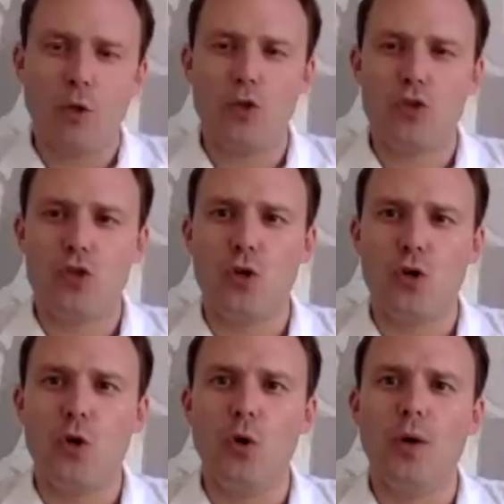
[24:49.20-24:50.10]

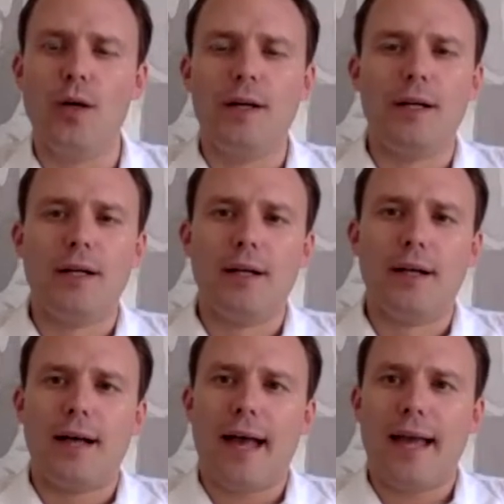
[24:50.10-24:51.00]
do
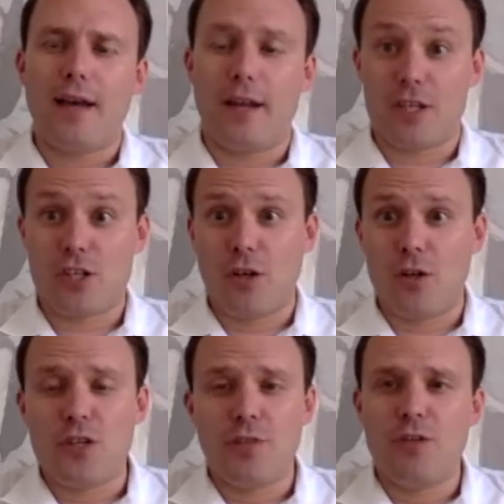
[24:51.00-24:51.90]
an
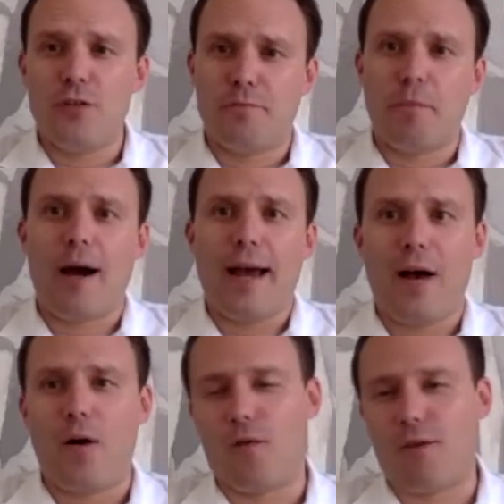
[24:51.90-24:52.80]
exclusive use
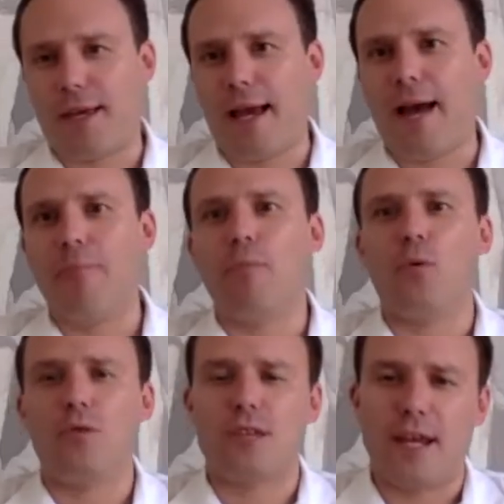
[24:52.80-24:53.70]
buyout of a camp
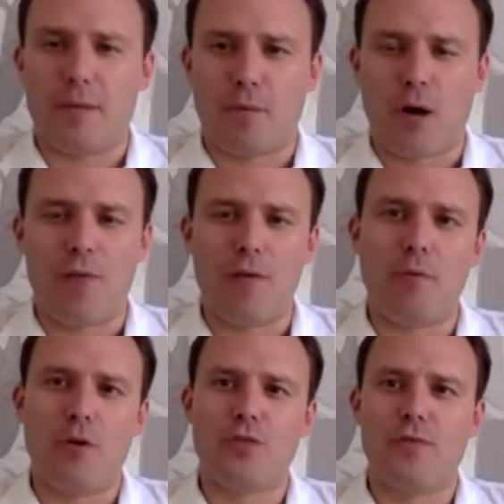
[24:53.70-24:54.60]
or take a private
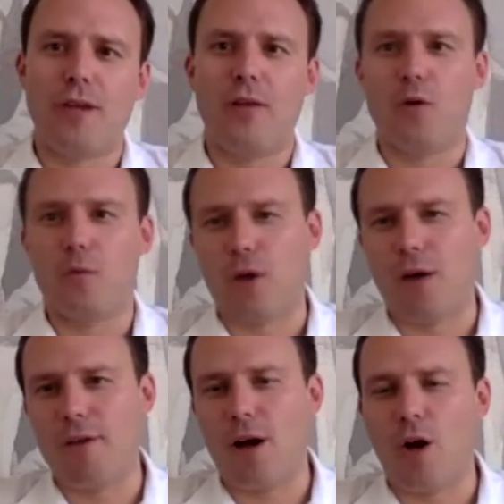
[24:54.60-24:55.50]
bush villa or
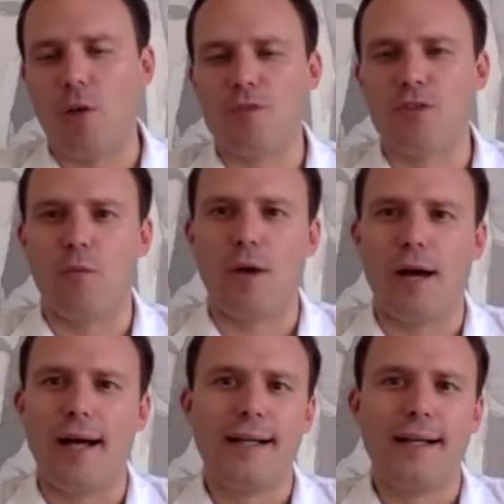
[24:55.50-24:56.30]
private home somewhere.